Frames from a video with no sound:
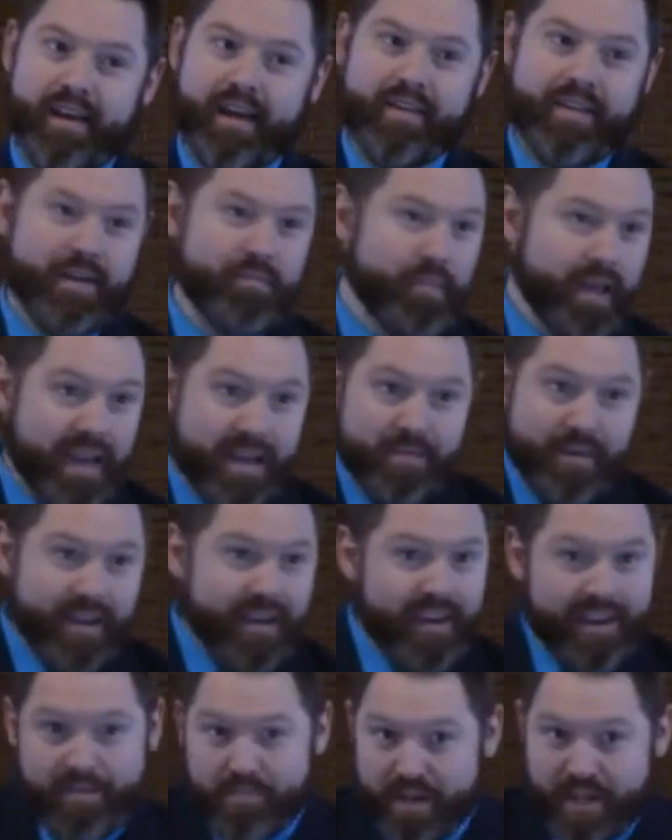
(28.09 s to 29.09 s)
And then
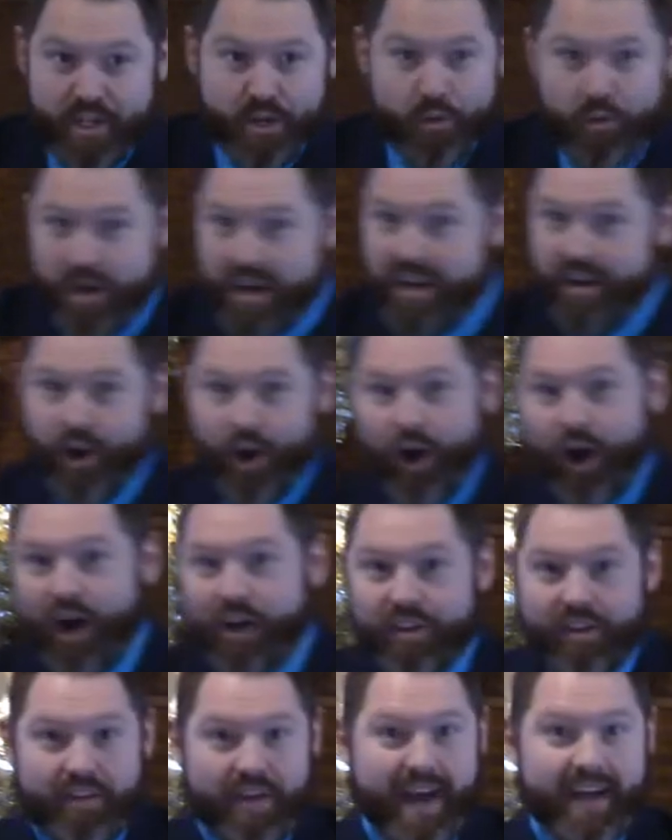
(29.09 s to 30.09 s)
maybe in between
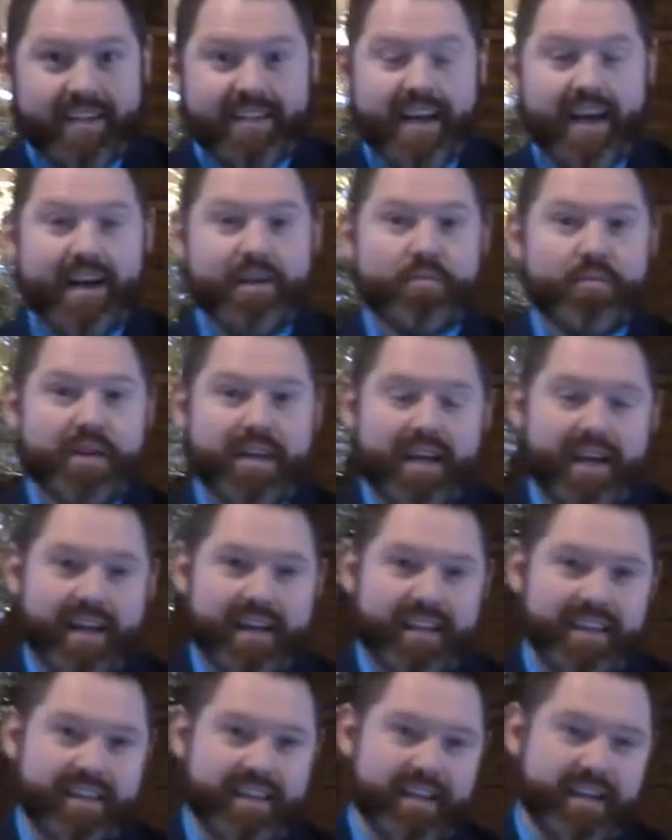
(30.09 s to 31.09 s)
all that time, we
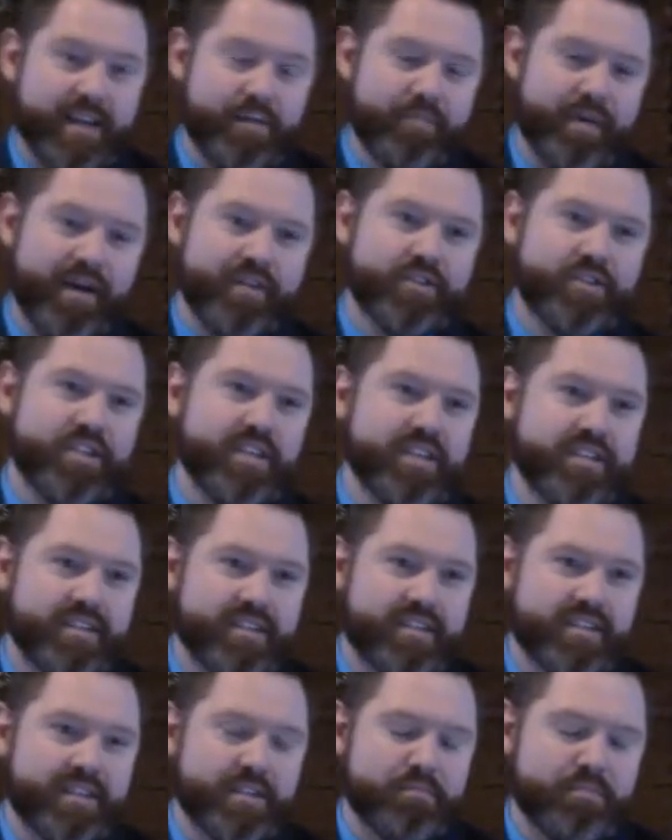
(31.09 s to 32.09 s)
kind of think about
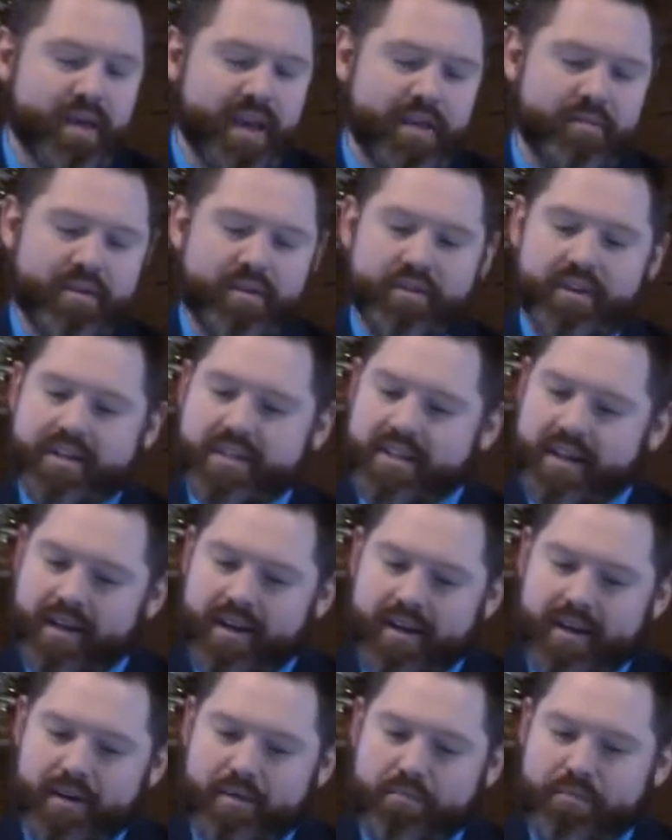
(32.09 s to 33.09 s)
Jesus as maybe this
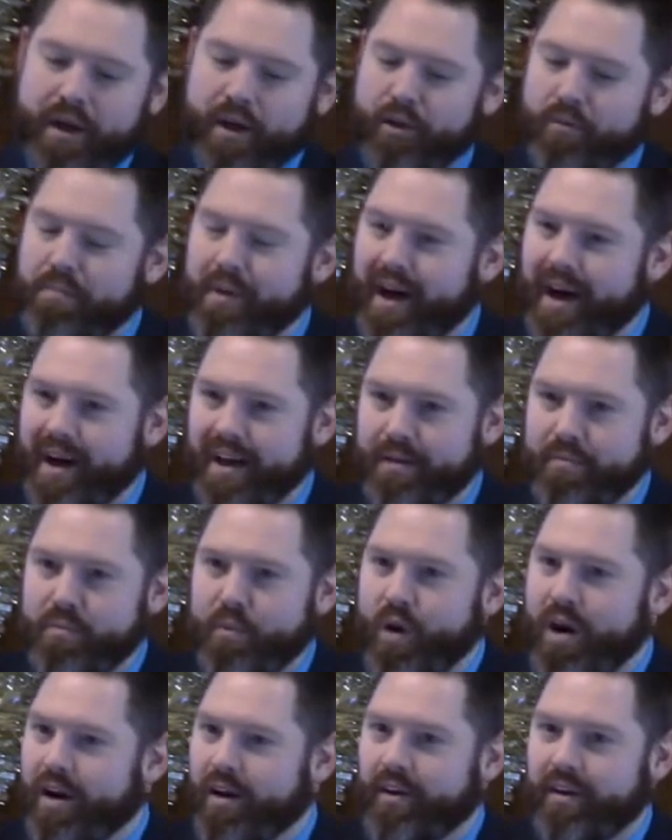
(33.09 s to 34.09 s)

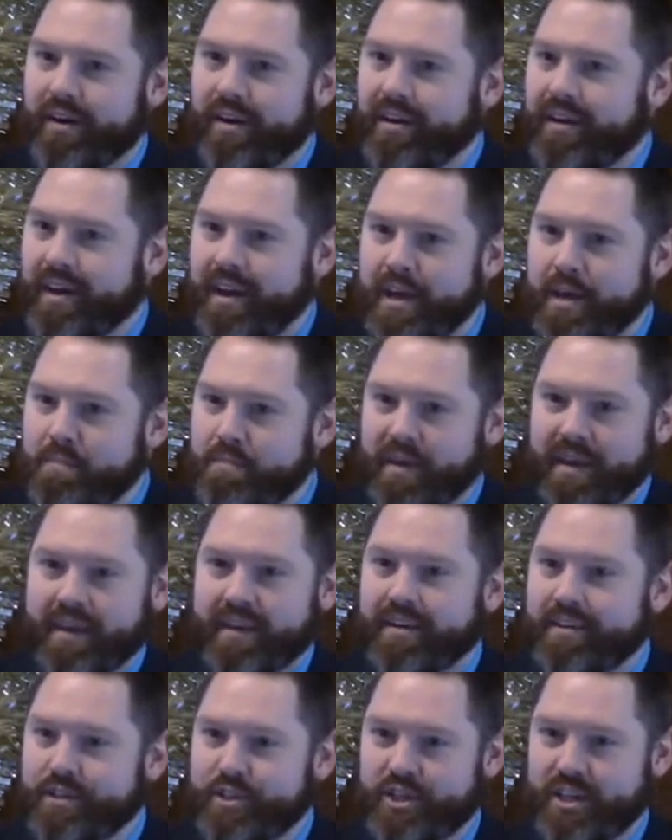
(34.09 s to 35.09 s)
bell-bottom wearing hippie
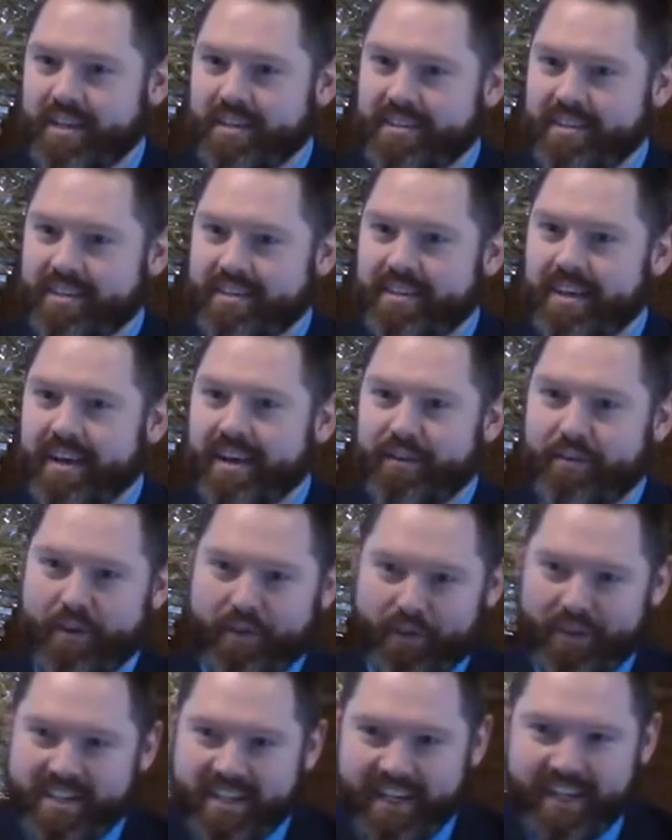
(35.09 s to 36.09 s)
Jesus. you
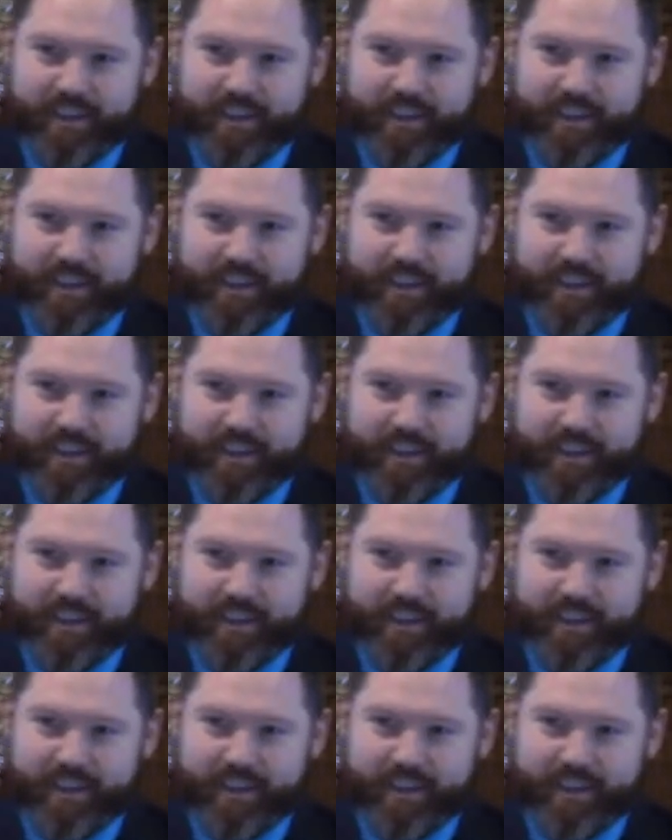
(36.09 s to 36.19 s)
ever seen